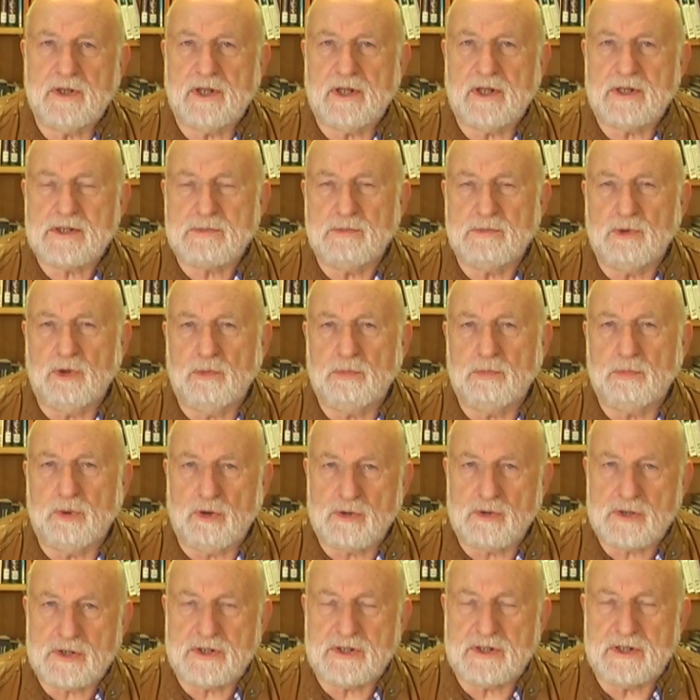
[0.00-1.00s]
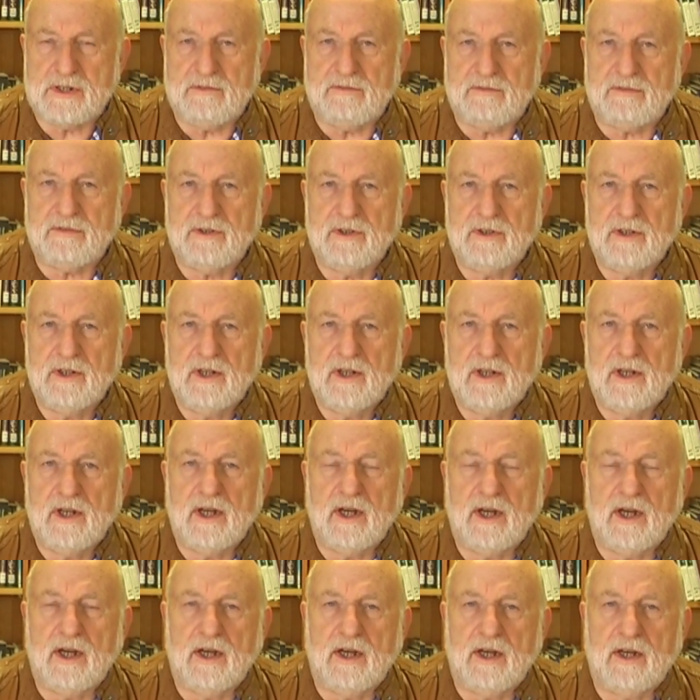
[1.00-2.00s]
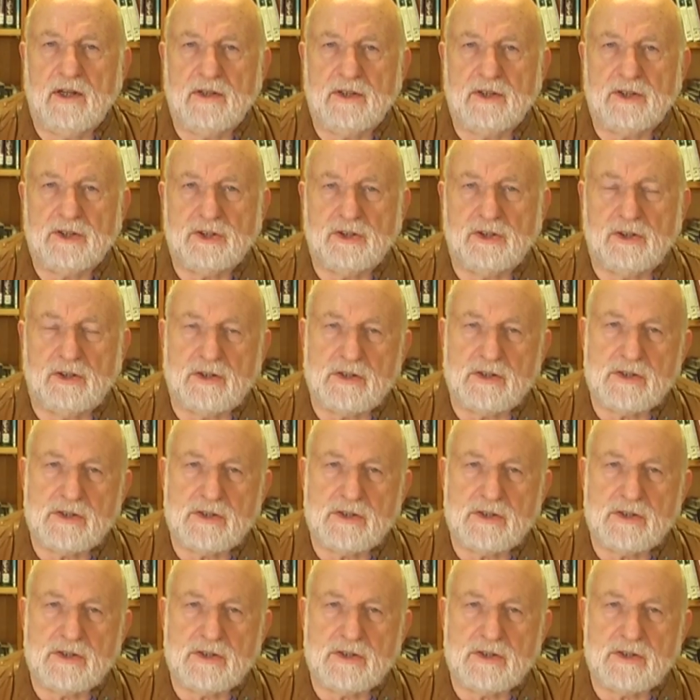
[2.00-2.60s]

that's more positive this year.